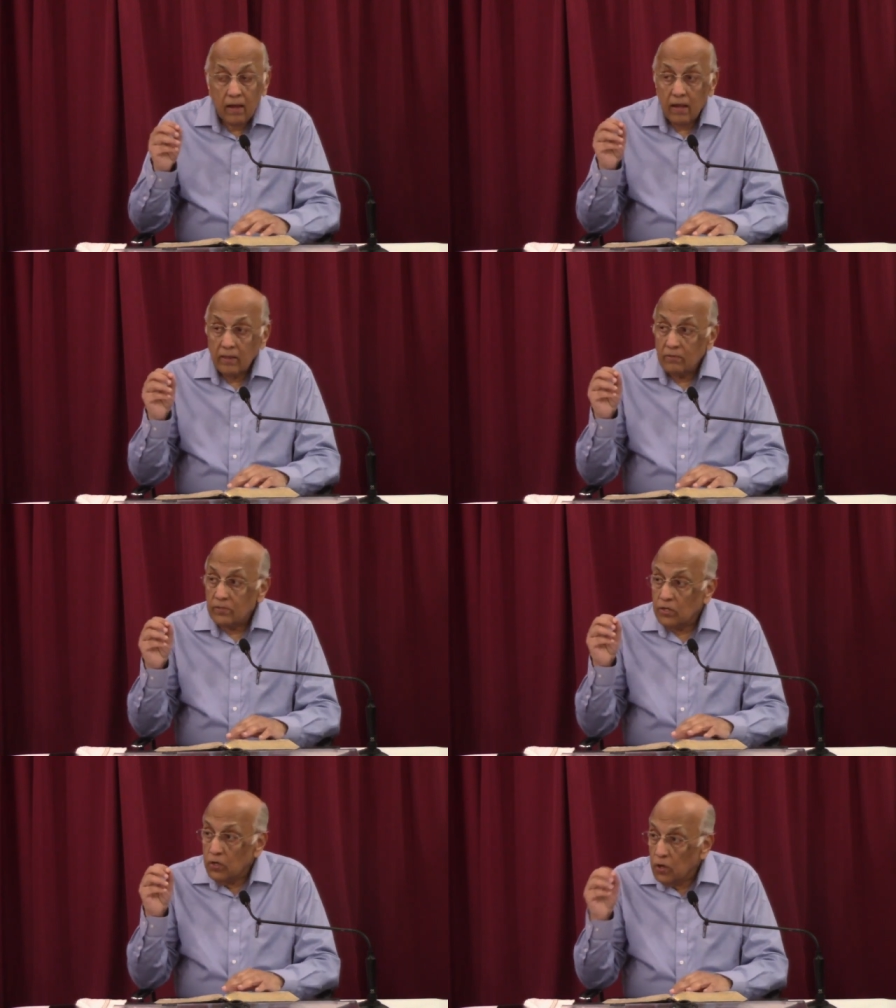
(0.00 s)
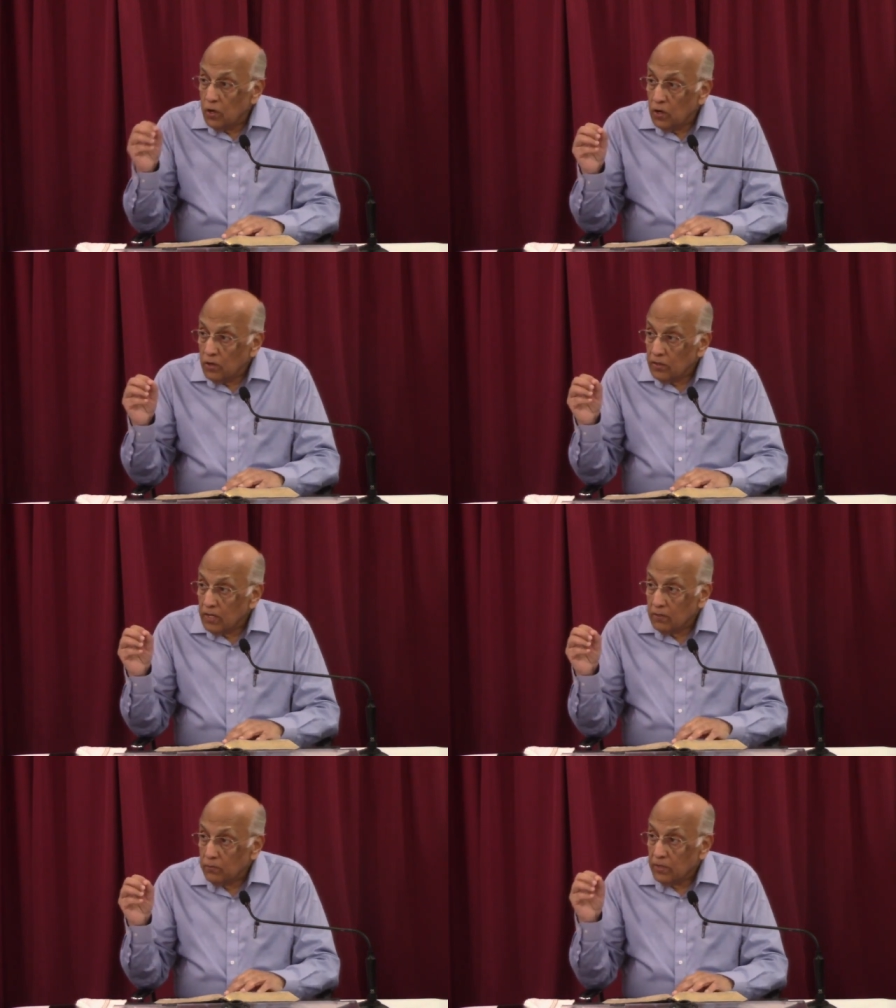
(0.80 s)
And there was a law
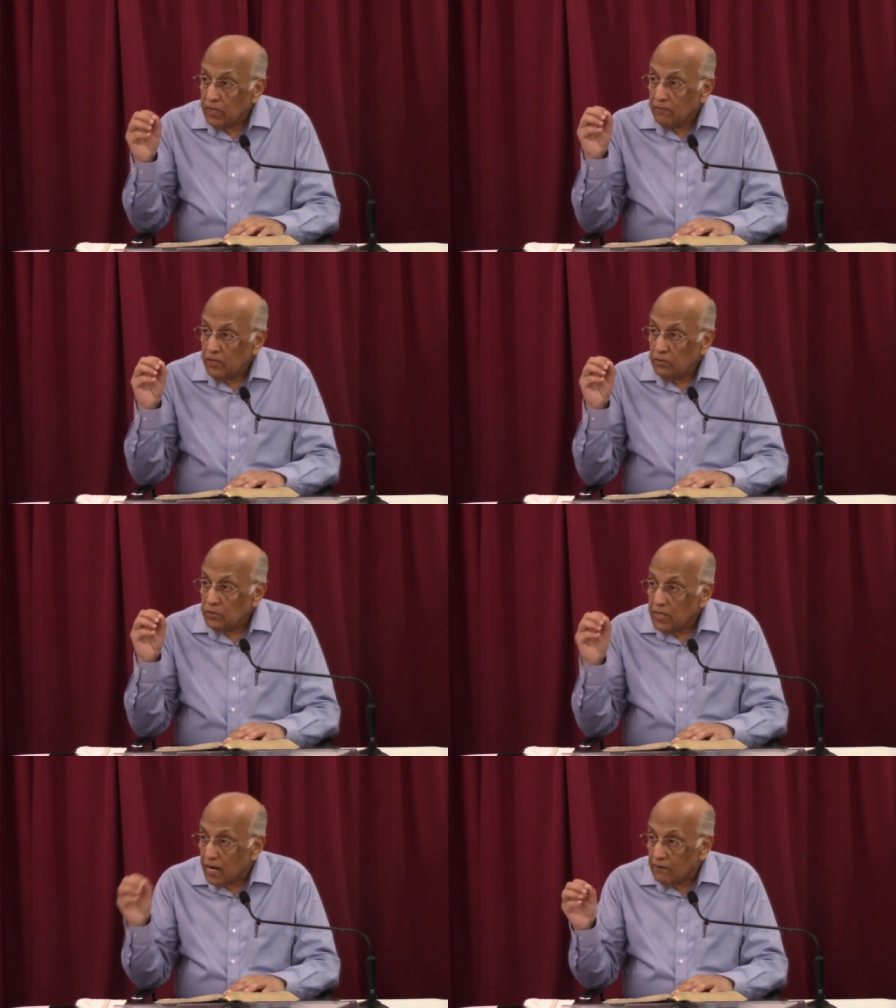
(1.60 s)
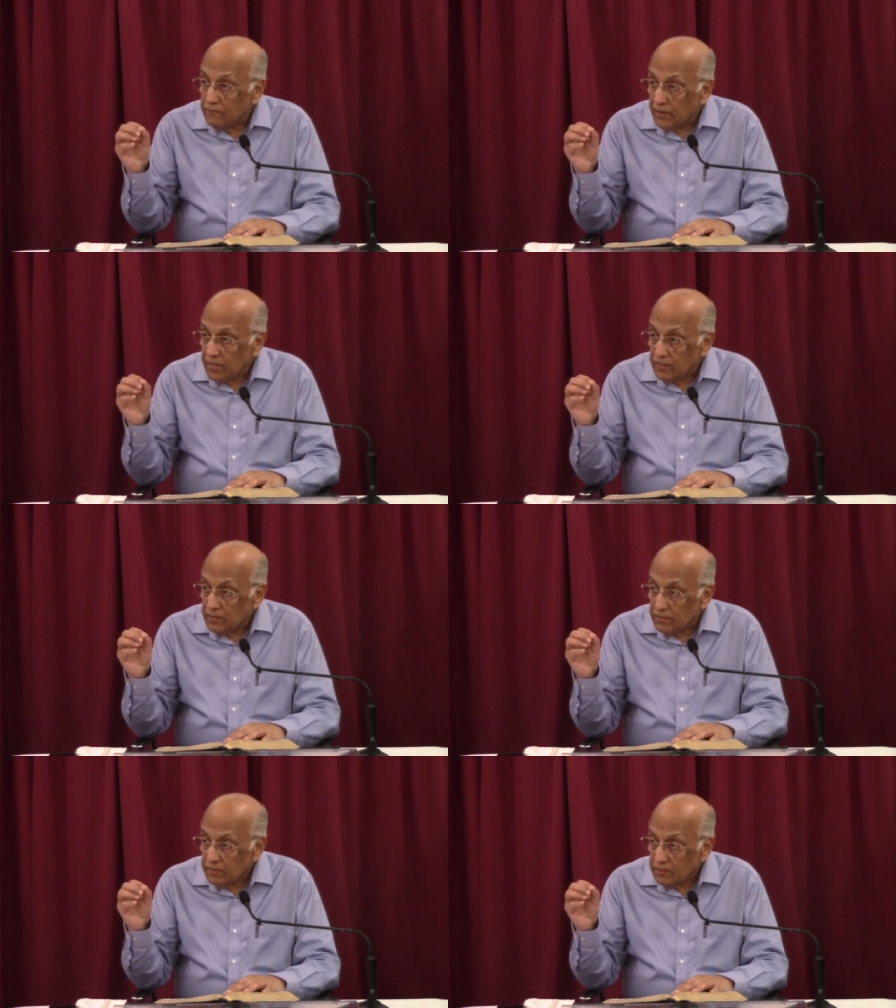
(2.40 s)
that whatever you
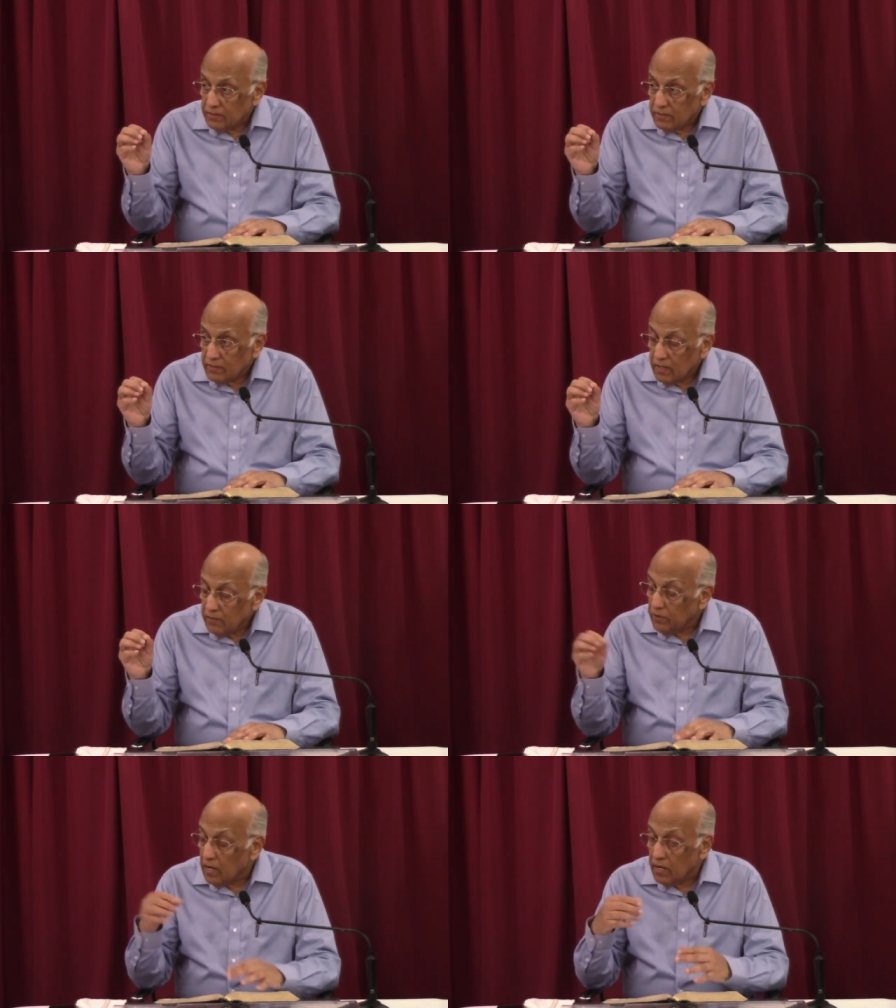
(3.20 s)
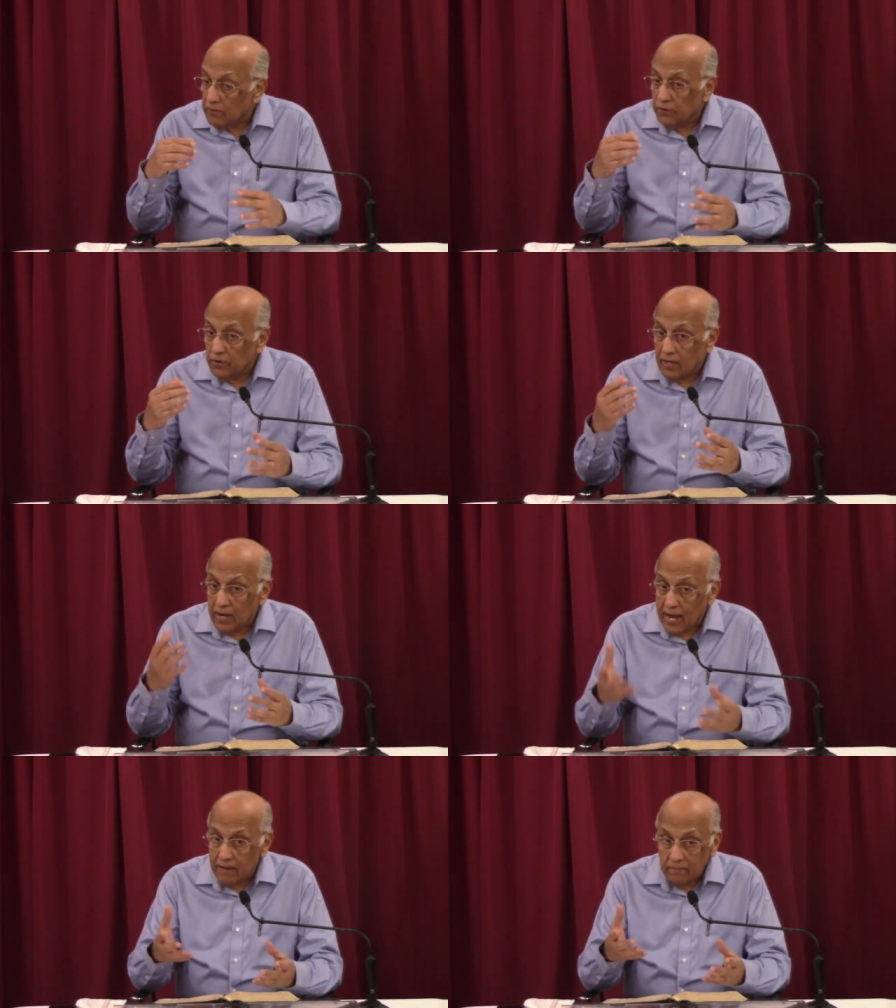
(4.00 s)
sacrifice, if you can't afford a
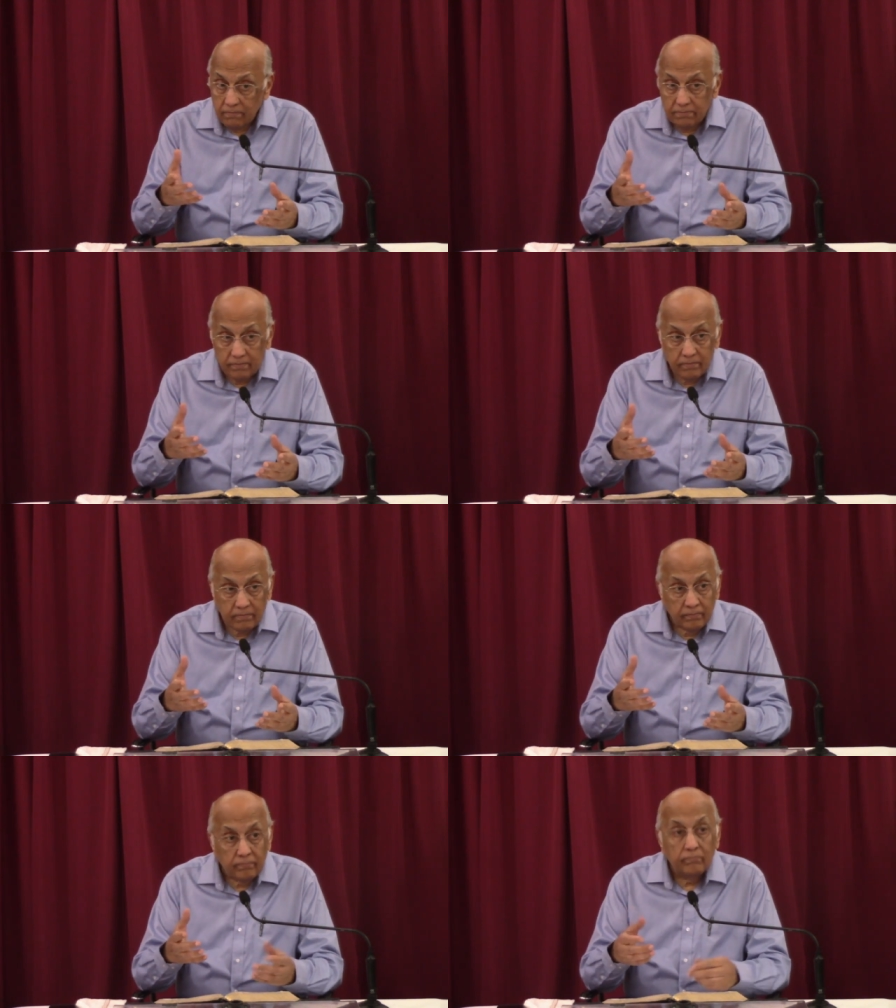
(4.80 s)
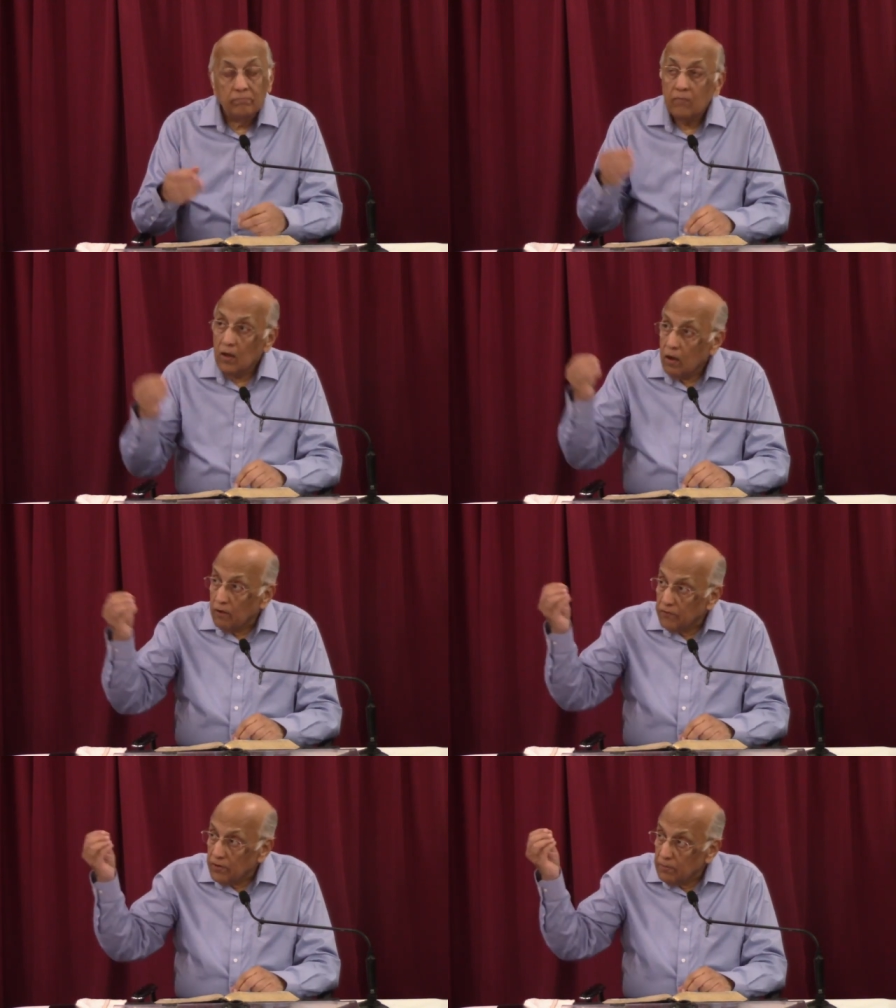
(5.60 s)
lamb,
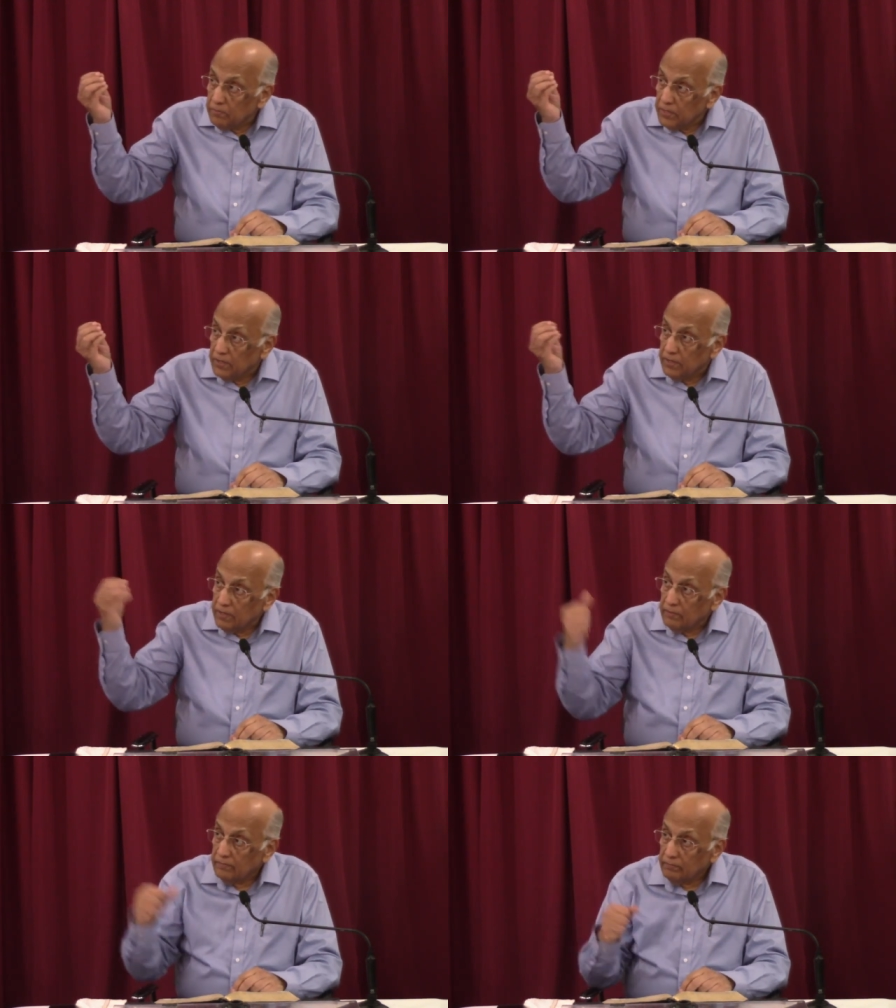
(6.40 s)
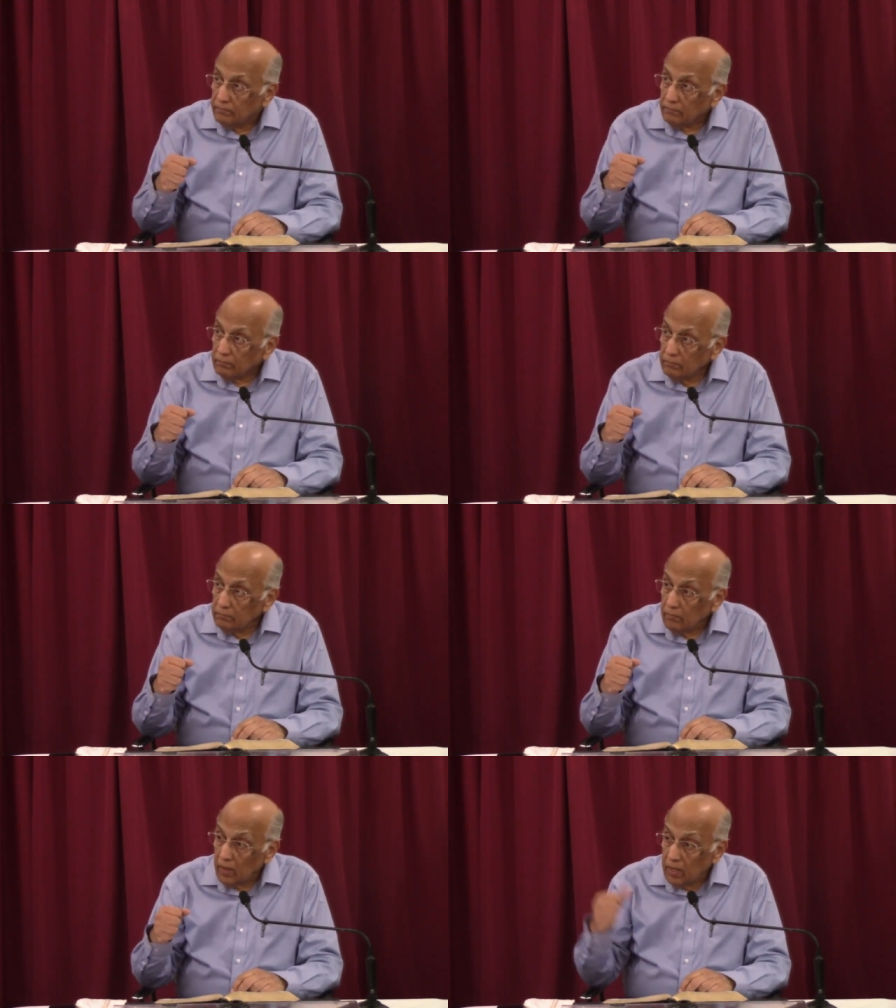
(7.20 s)
offer a bird,
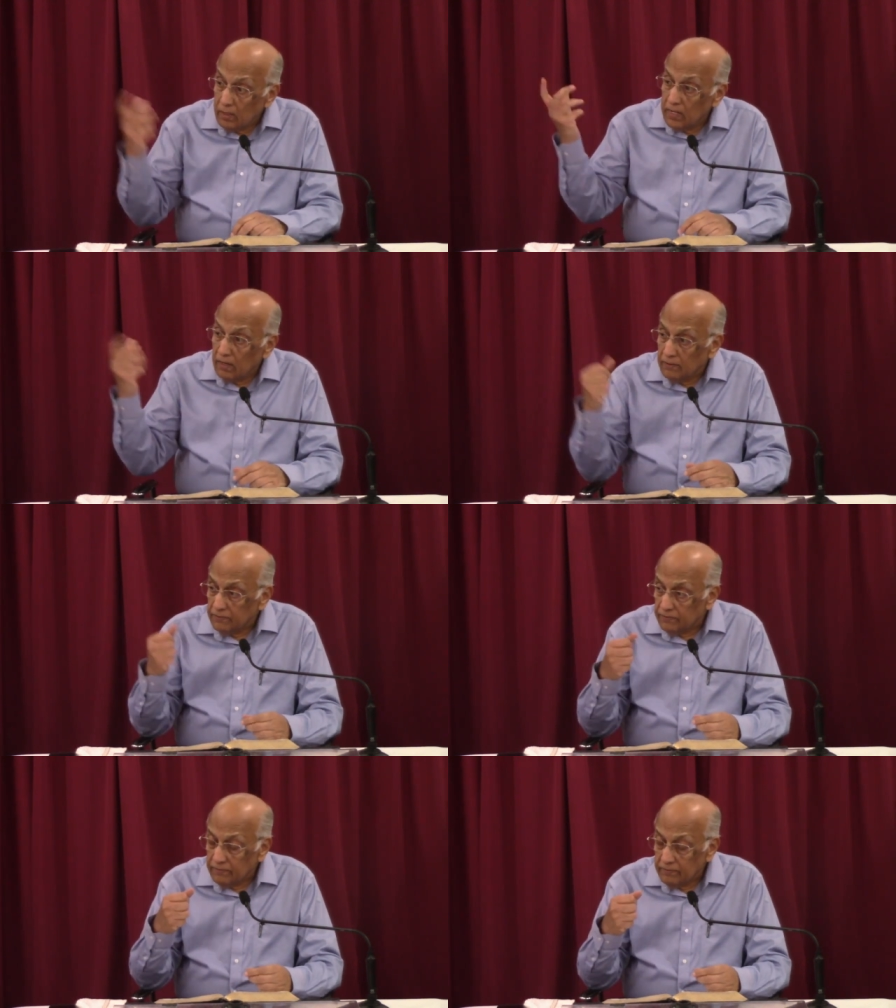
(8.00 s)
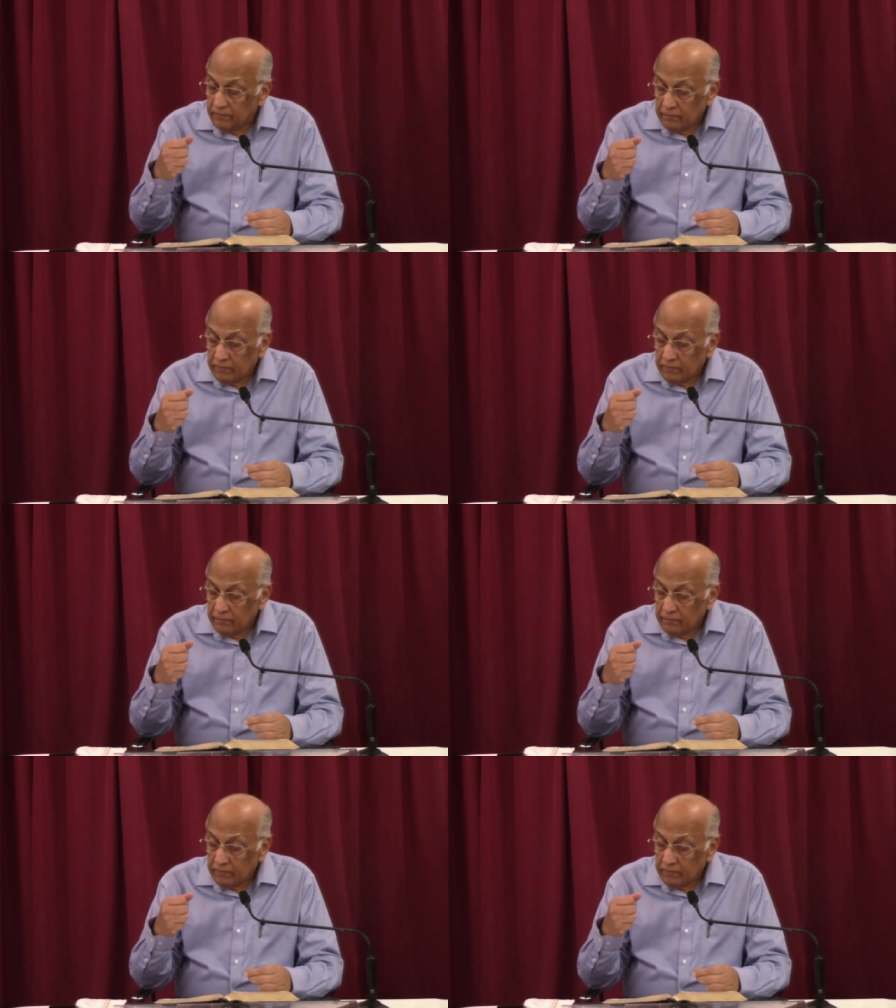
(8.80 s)
a dove.